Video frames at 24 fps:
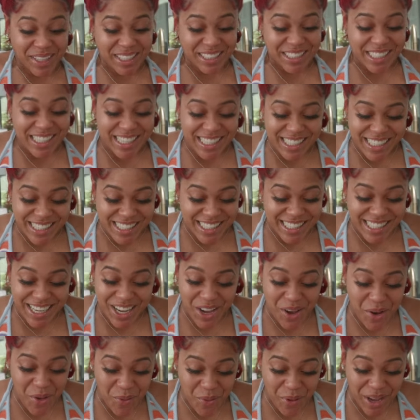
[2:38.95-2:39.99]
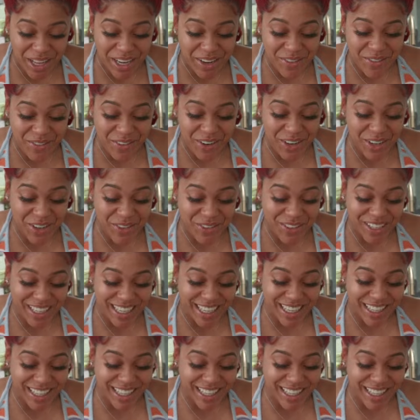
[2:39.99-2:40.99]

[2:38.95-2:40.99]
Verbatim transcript: Just waiting for you to get